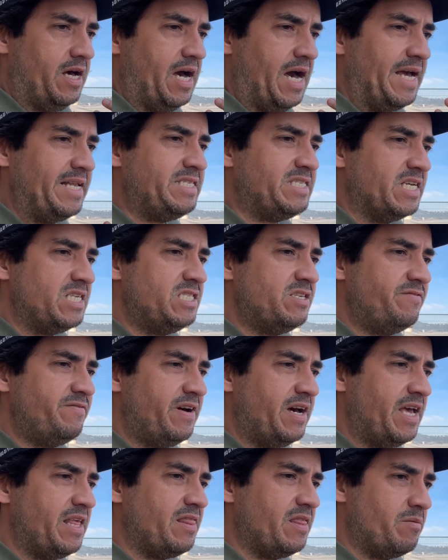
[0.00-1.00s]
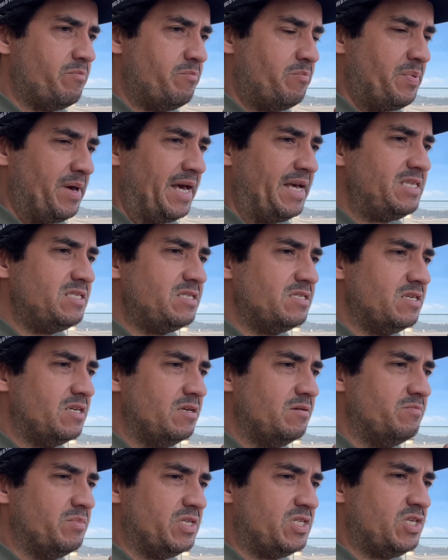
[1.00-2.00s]
identifying the best
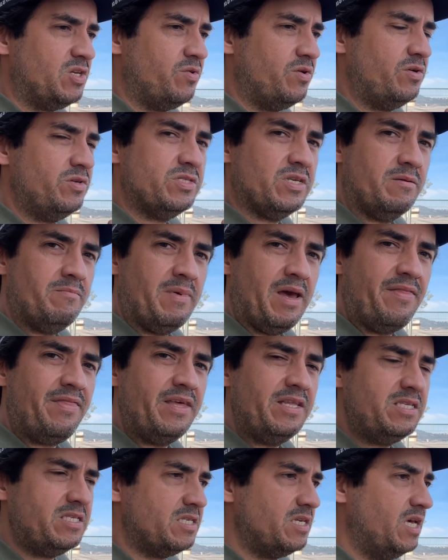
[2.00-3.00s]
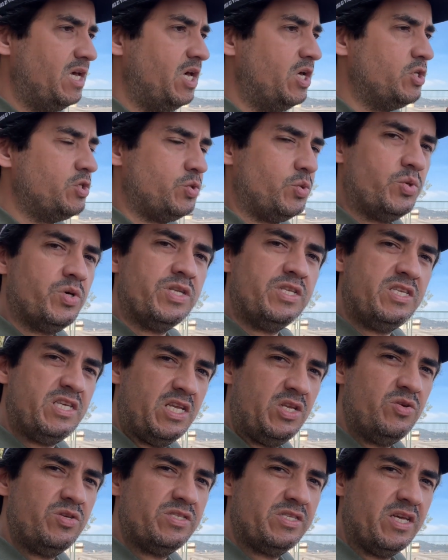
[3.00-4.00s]
materials and methods to
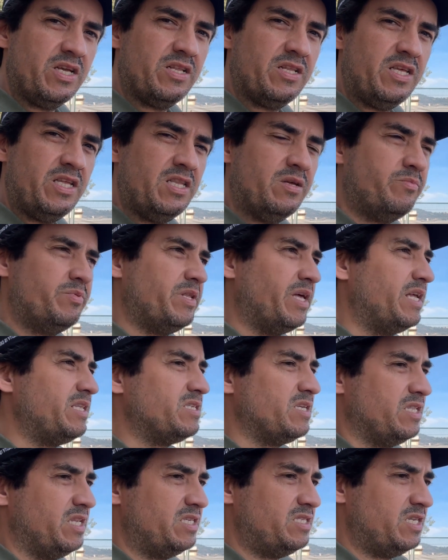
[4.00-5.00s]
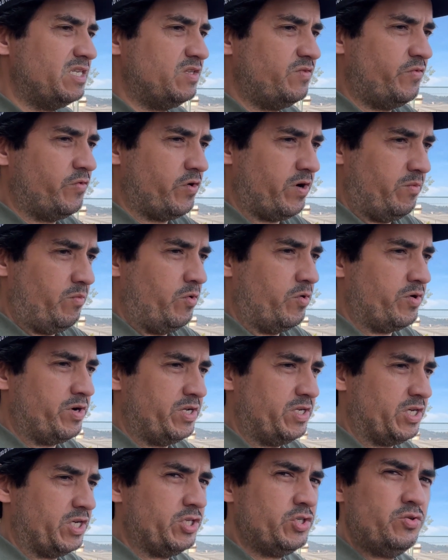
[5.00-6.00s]
continuously clean the plates. And this is for a more
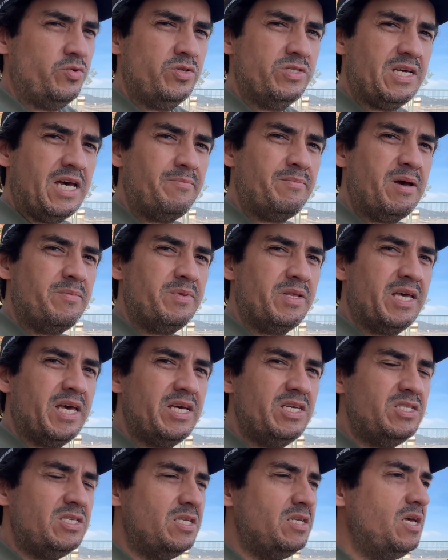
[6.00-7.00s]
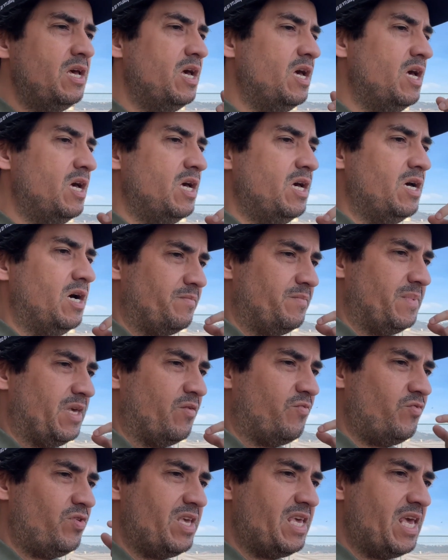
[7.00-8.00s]
industrial type application.
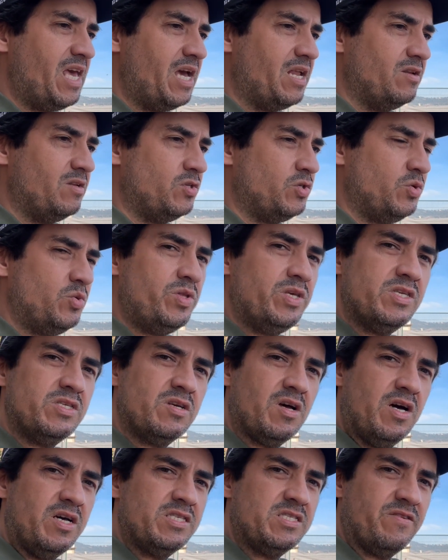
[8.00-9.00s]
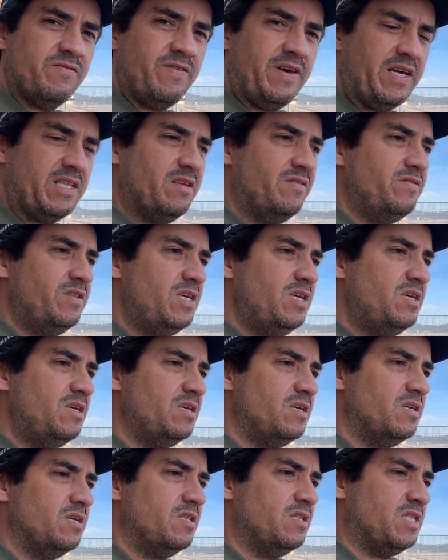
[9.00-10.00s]
If we can't do this cost
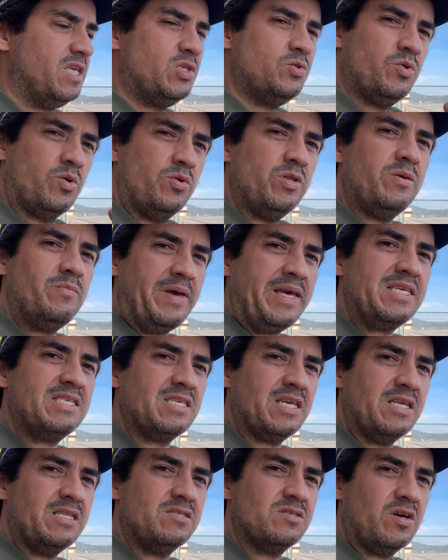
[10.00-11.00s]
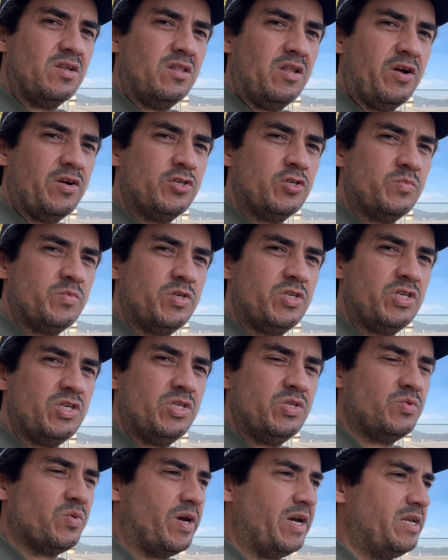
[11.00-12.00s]
effectively, this would only make sense on larger
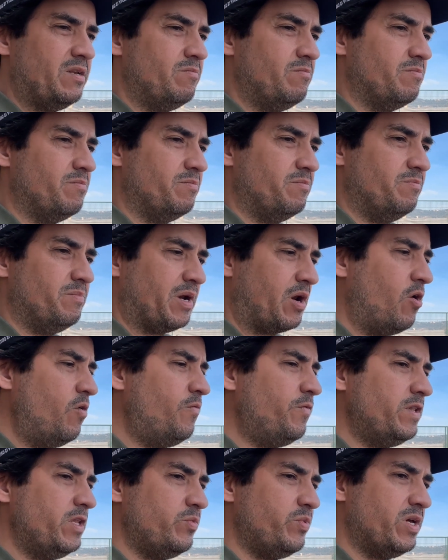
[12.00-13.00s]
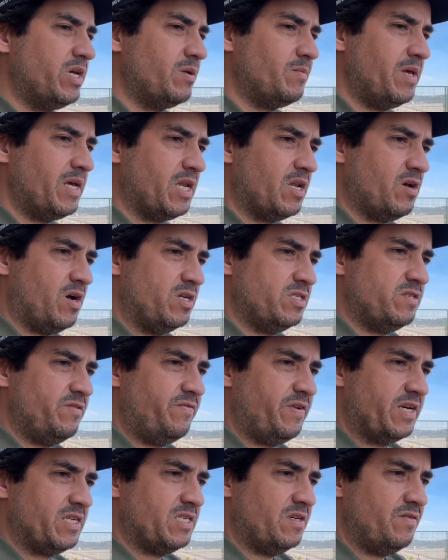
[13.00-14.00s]
machines, right? But hopefully we can make it cost
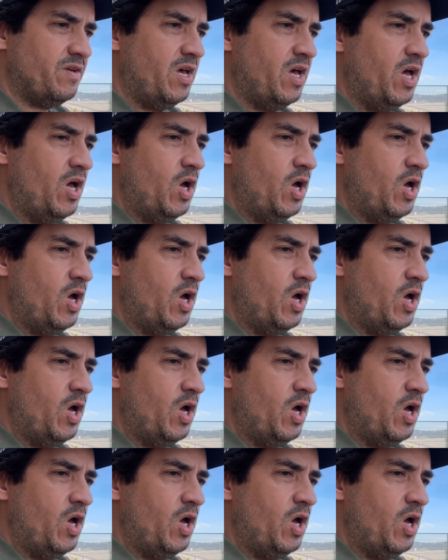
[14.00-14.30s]
effective